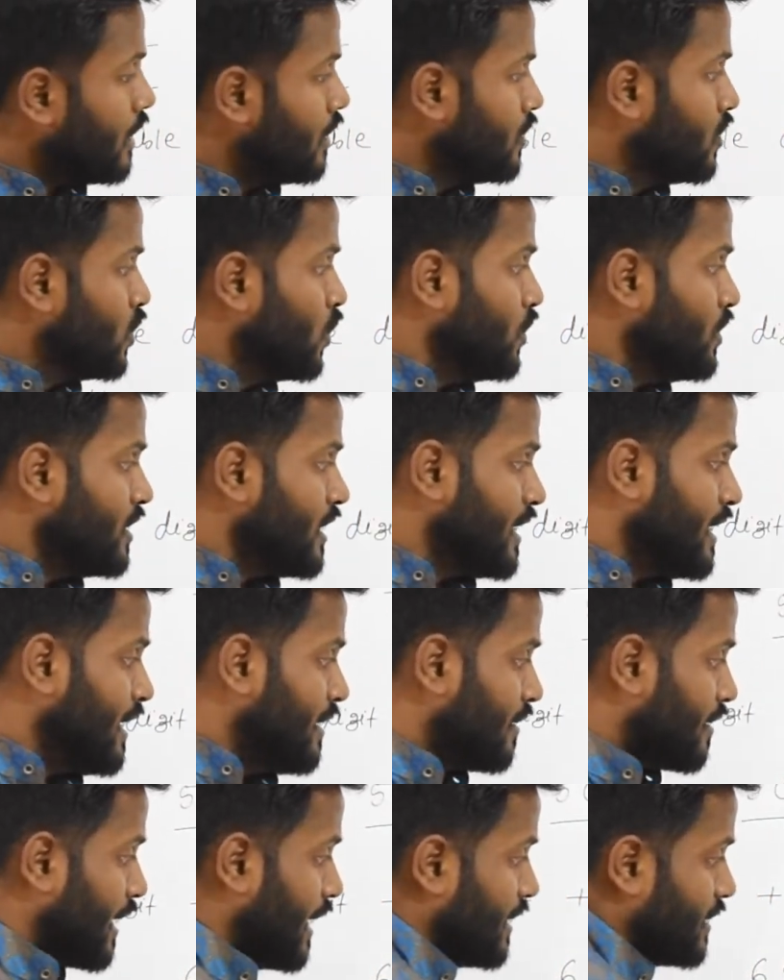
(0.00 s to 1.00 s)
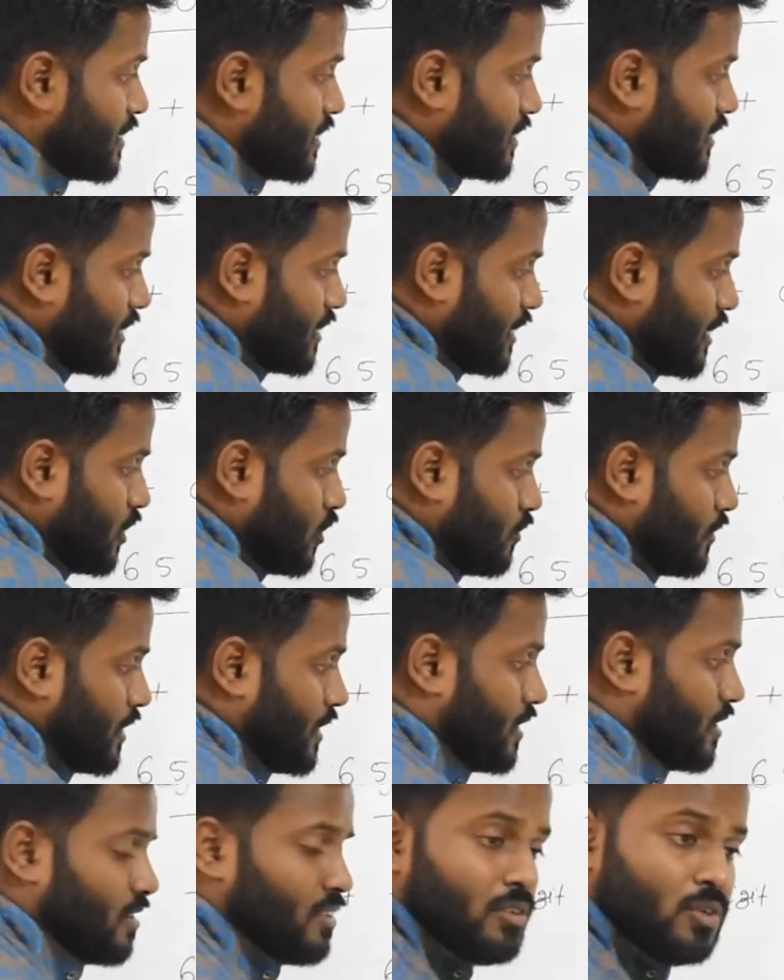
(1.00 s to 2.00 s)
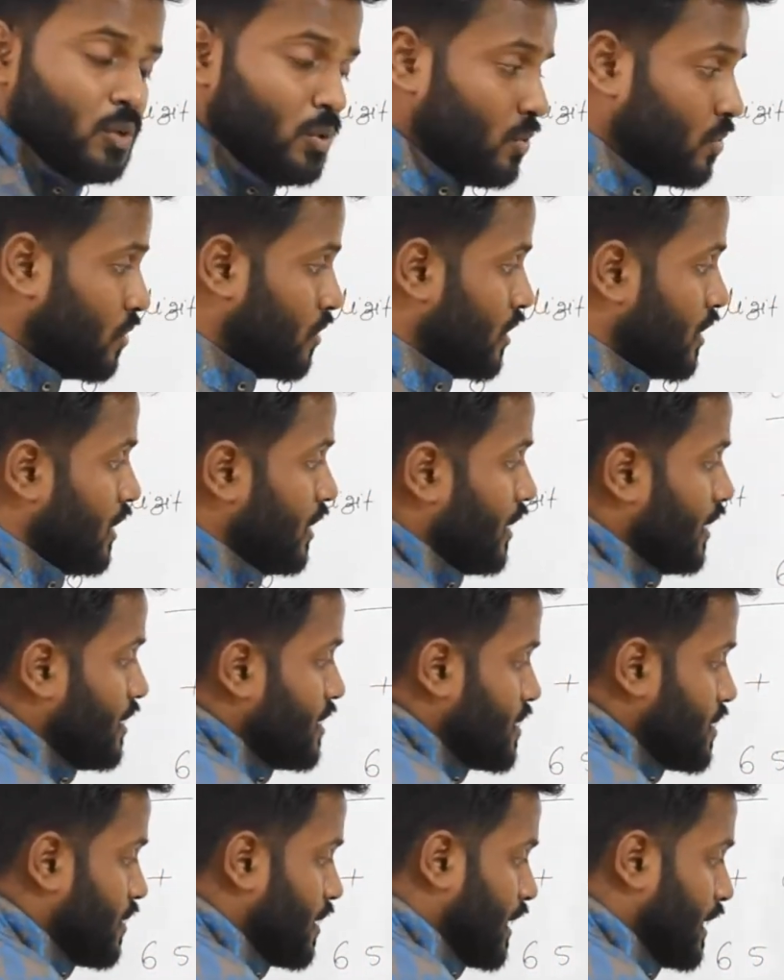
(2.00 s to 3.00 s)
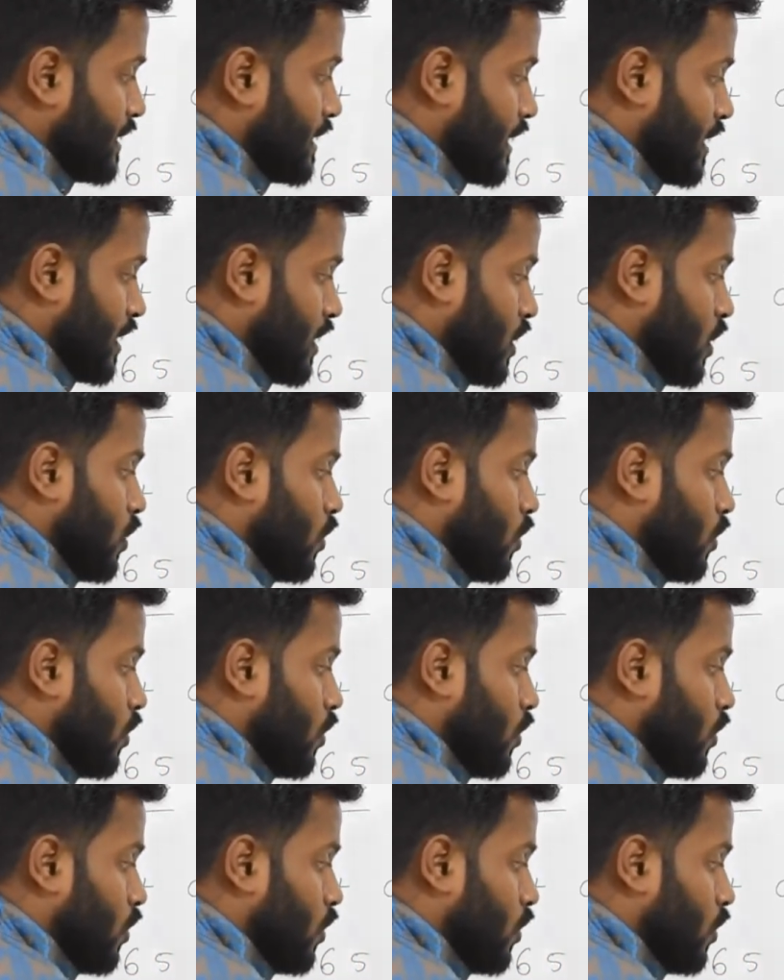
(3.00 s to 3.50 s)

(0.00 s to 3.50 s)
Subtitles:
Don't again write the 13 over here. No, it is not like that.